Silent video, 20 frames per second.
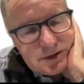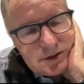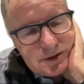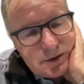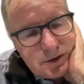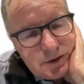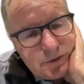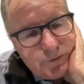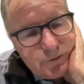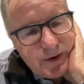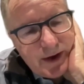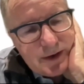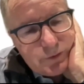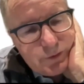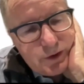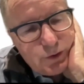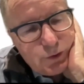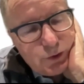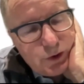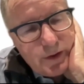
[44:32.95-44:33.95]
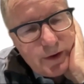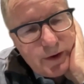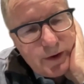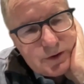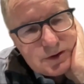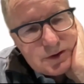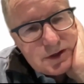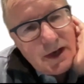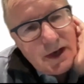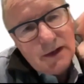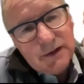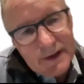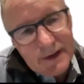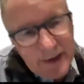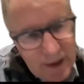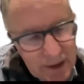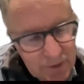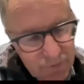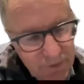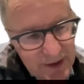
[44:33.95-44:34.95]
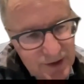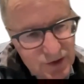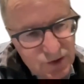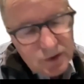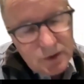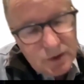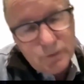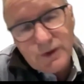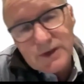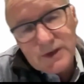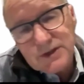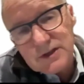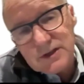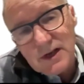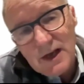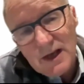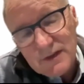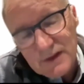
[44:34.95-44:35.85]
you've got to factor in all of those, the cardiovascular risk,